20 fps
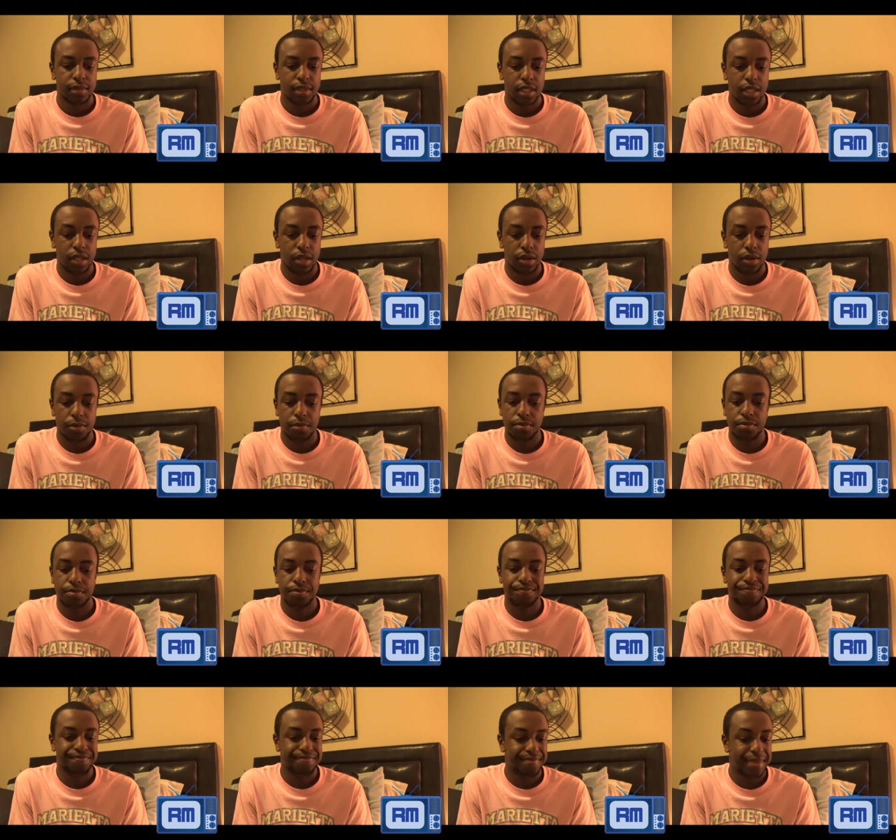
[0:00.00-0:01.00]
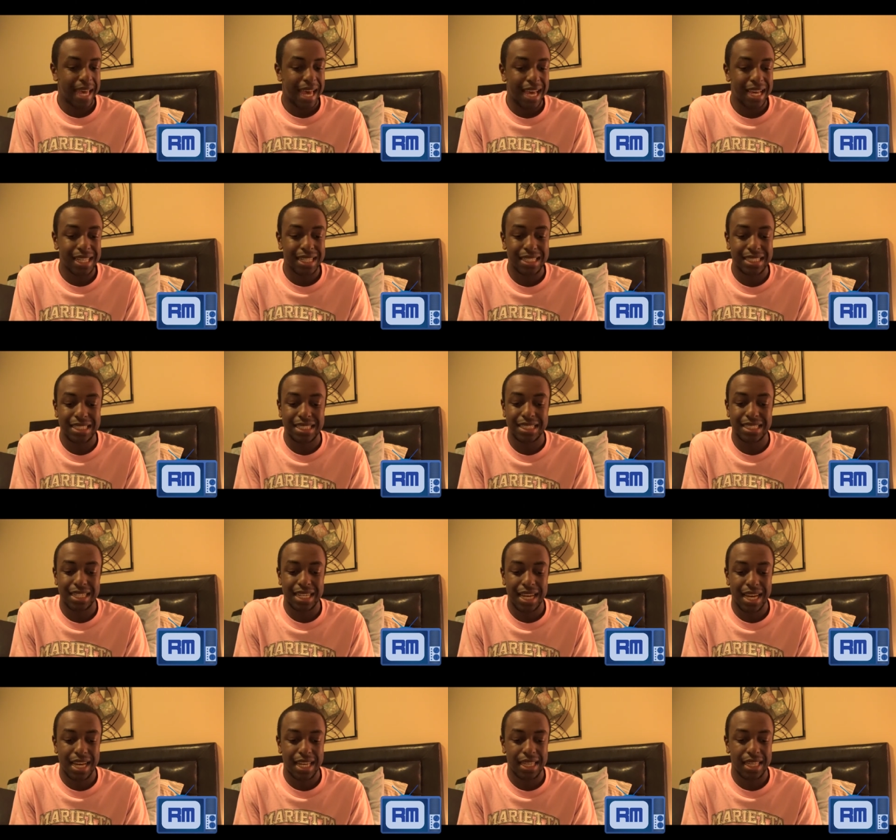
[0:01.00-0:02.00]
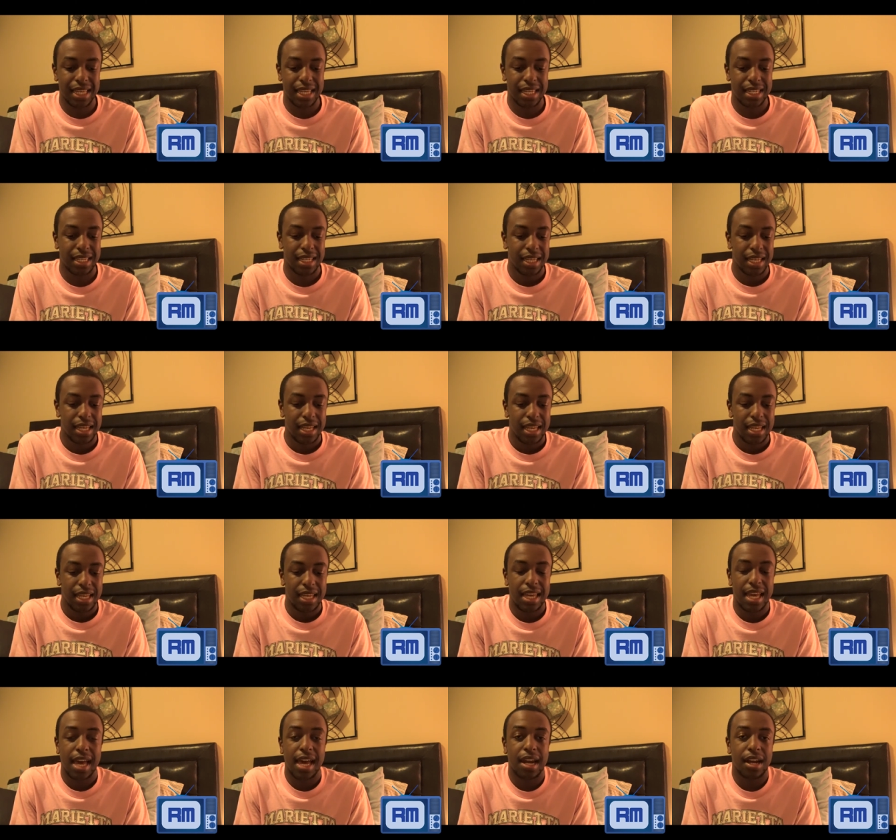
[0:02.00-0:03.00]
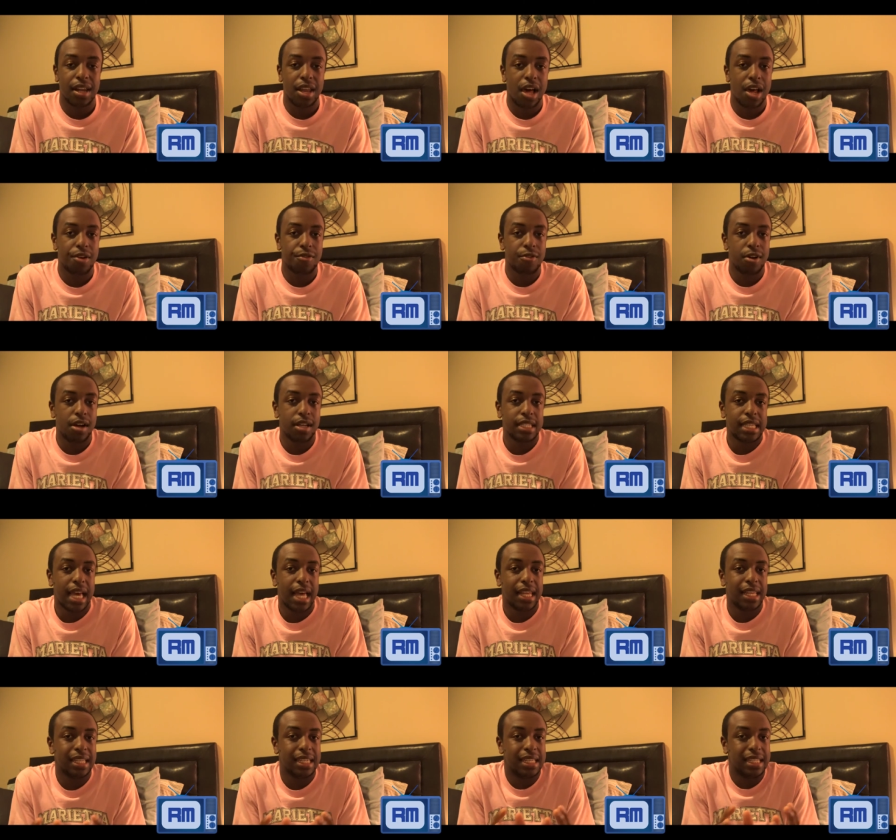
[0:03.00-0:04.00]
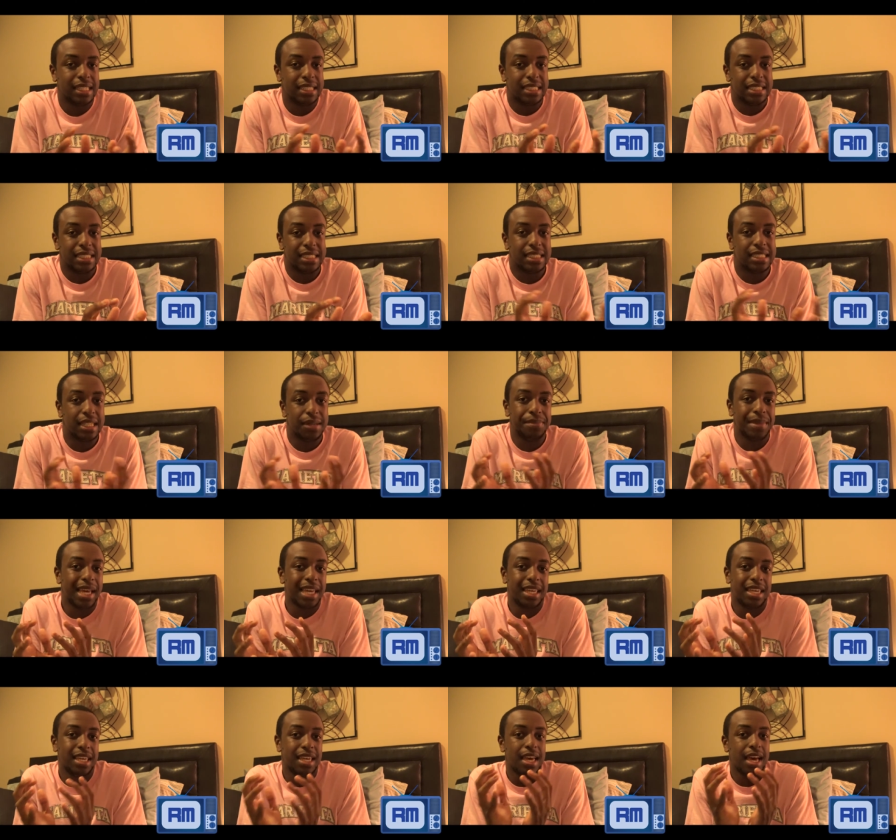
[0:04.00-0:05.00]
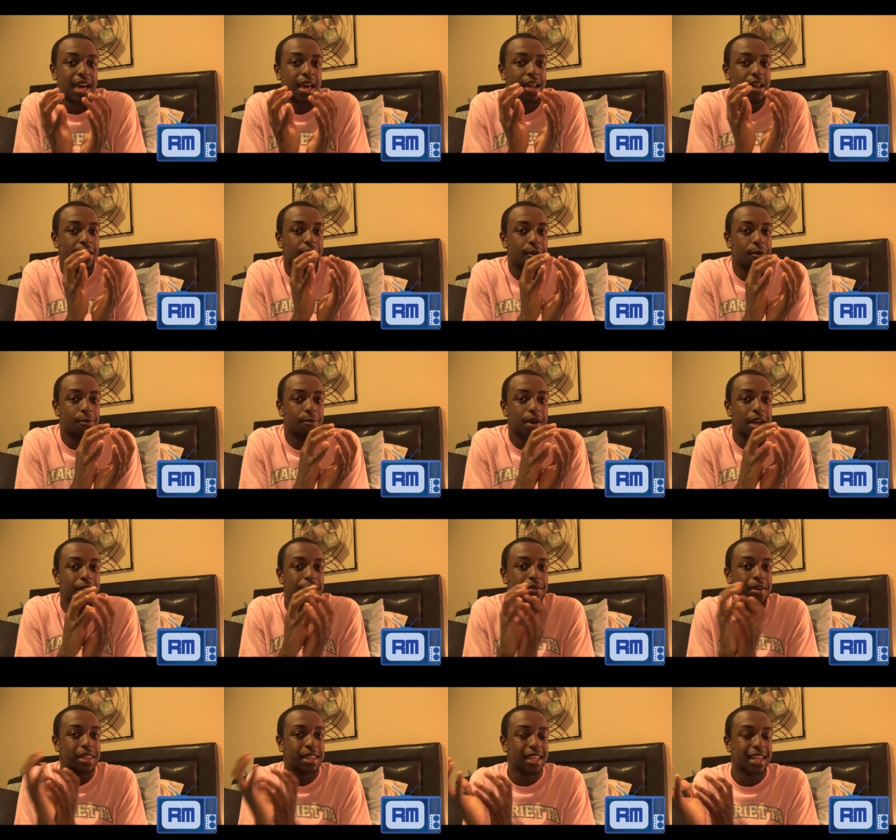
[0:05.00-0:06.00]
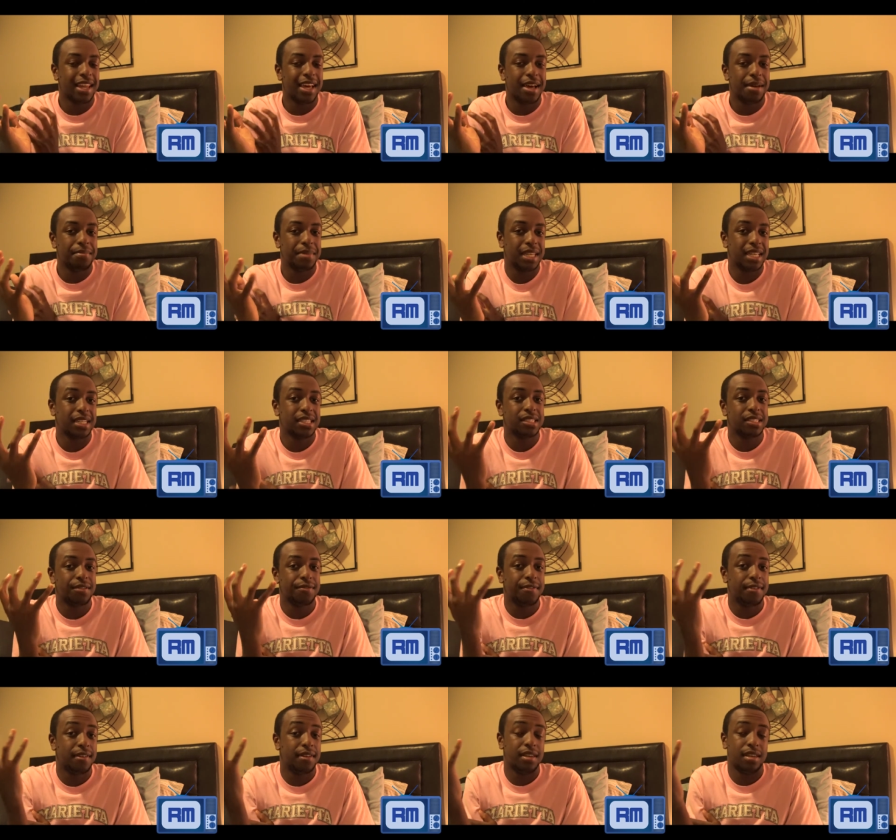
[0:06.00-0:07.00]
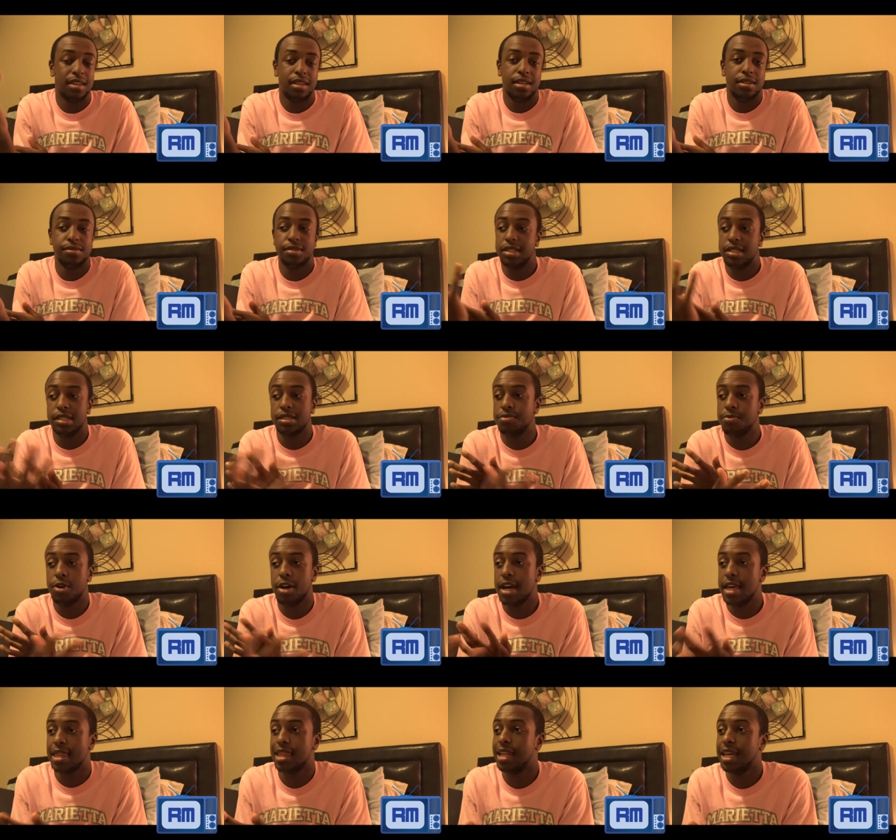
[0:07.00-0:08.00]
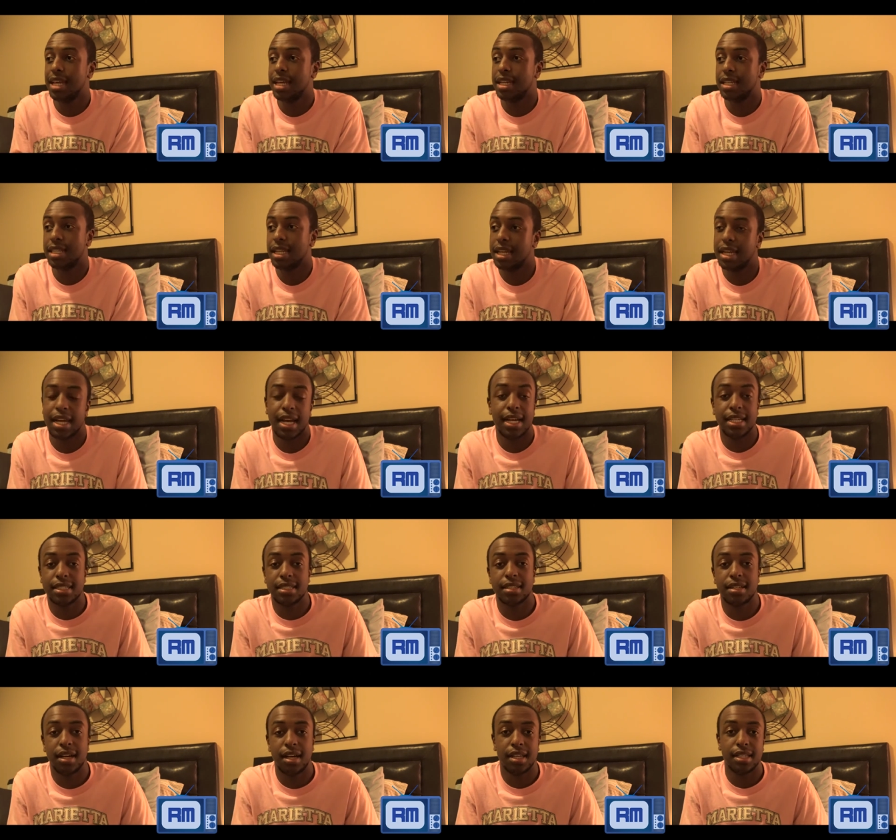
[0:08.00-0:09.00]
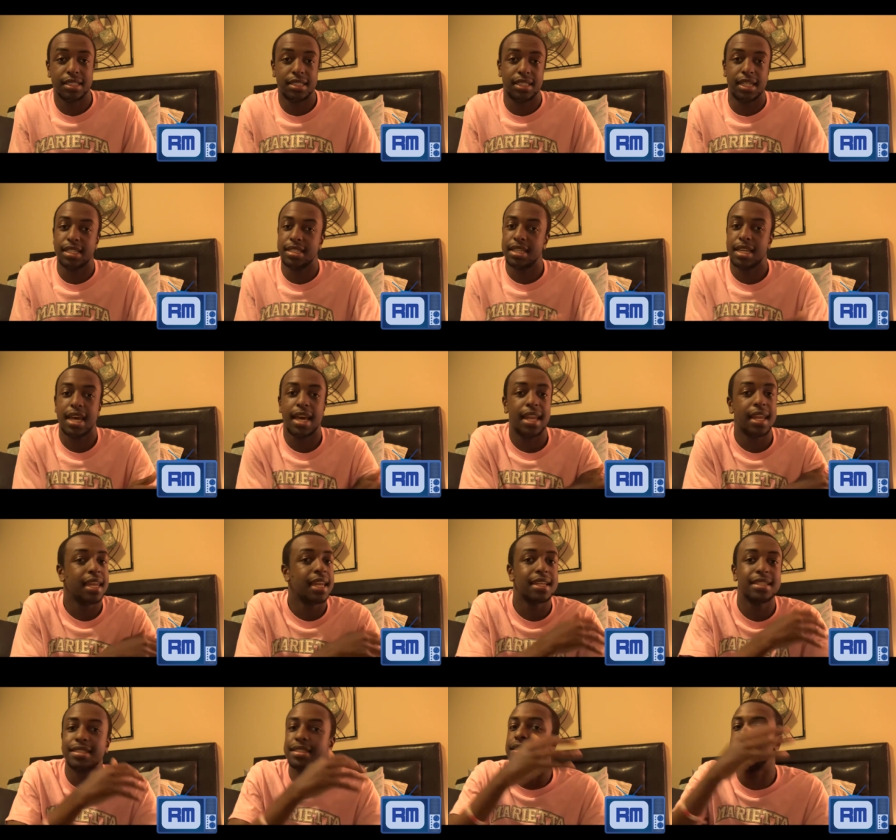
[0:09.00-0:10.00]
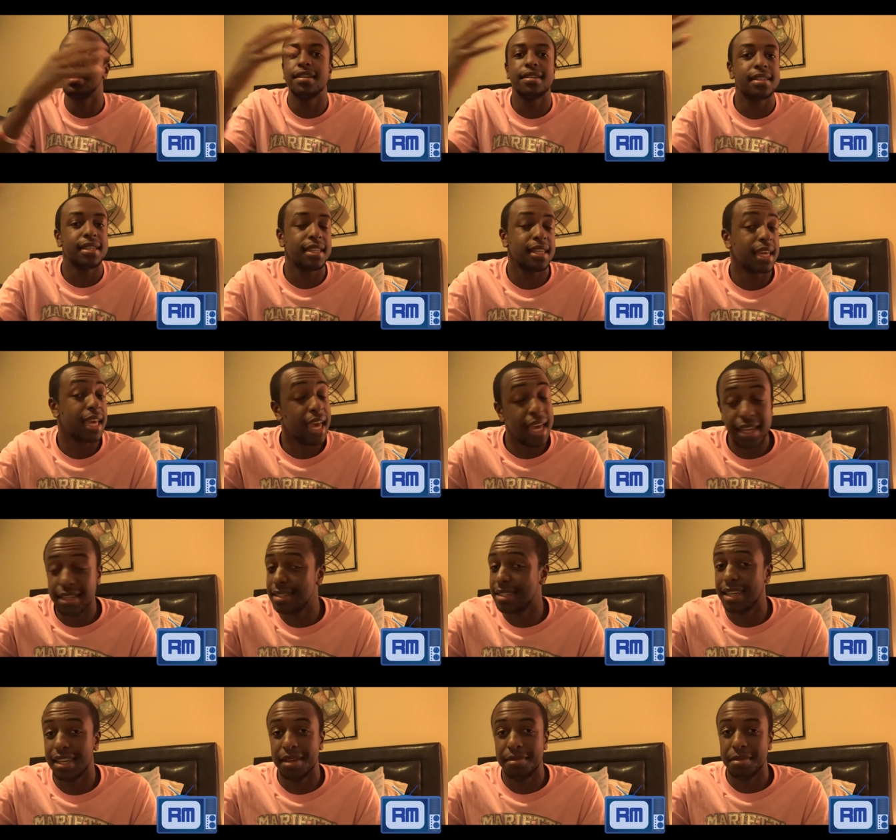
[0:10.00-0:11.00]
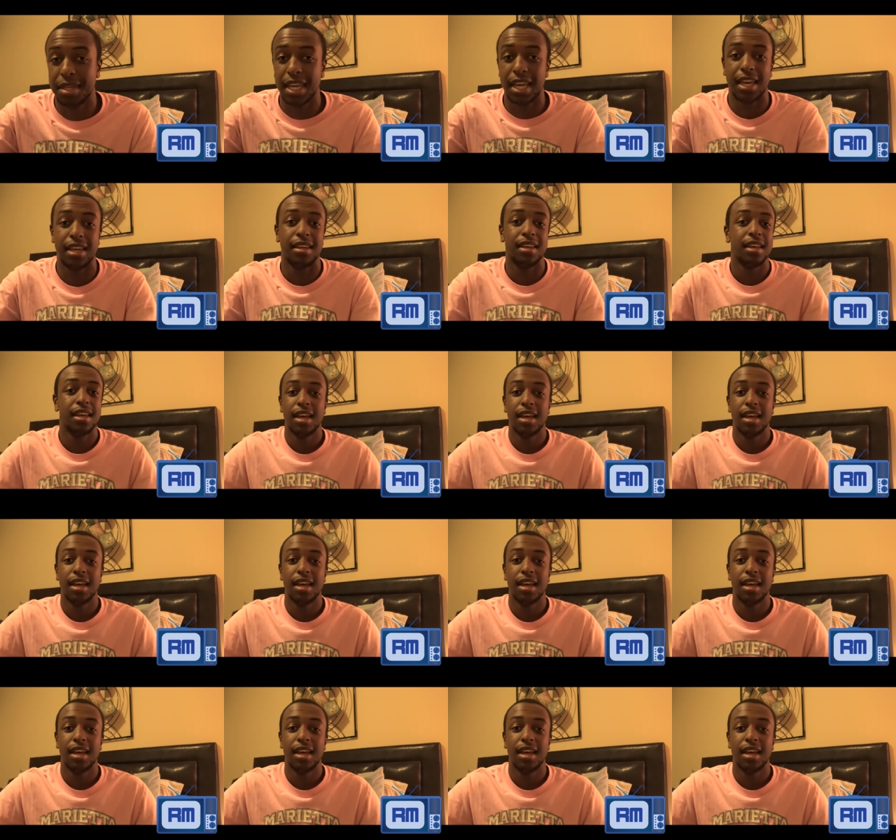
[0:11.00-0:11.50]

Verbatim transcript: you know, Bagley is a guy that he had a lot of raw talent and it seemed like he got away with a lot because of he was just more athletic than the guys in college. That's not necessarily the case in the NBA.